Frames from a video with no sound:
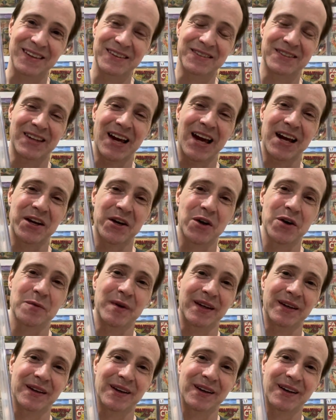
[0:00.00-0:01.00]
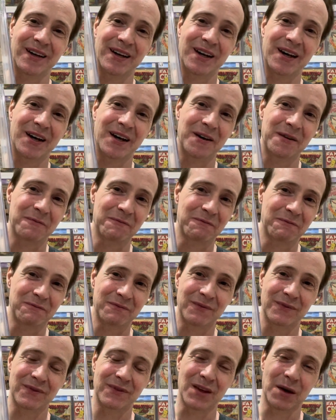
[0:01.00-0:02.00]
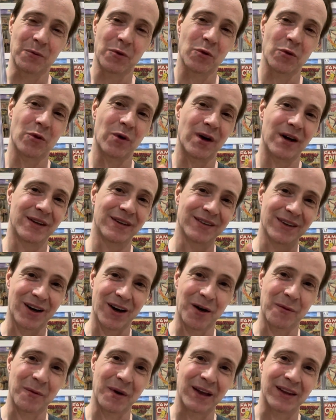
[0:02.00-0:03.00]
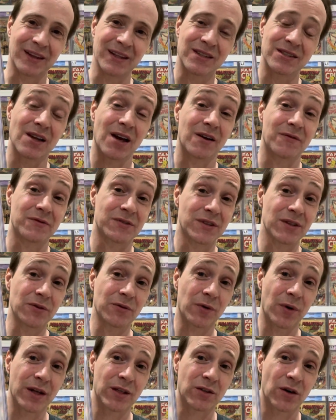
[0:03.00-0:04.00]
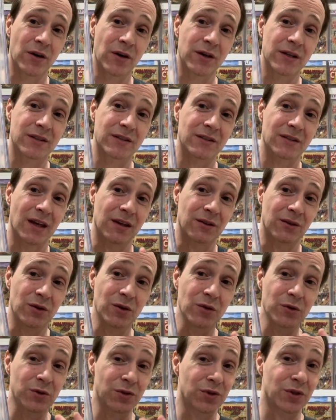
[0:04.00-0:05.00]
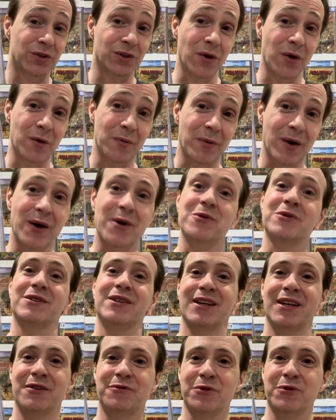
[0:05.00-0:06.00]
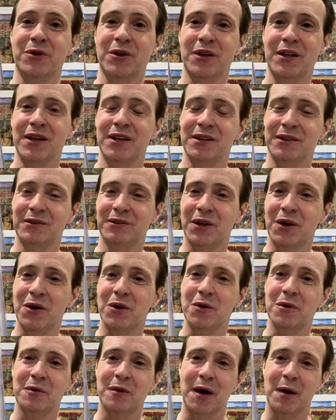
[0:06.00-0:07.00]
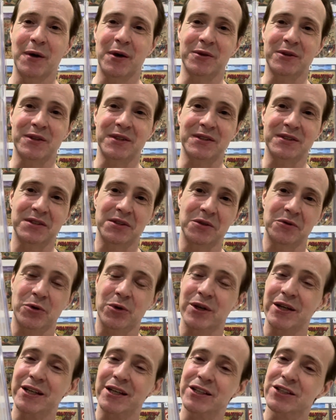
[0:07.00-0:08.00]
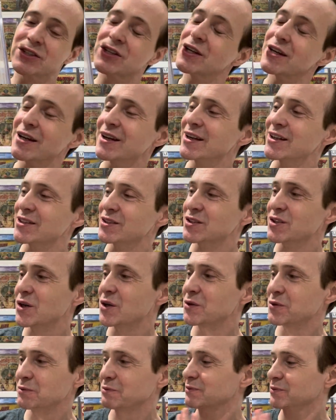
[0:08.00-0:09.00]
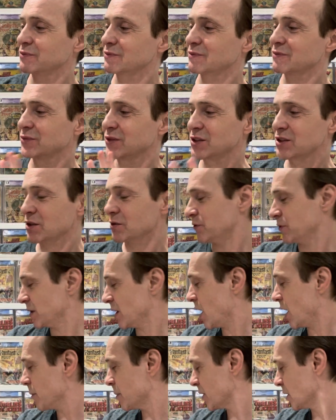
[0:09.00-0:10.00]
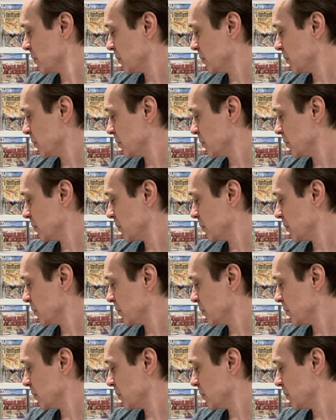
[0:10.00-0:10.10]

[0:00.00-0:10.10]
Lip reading: Jack Kirby, number one on my list of Silver Age artists that you should know about if you're going to know about the Silver Age. So, just a phenomenal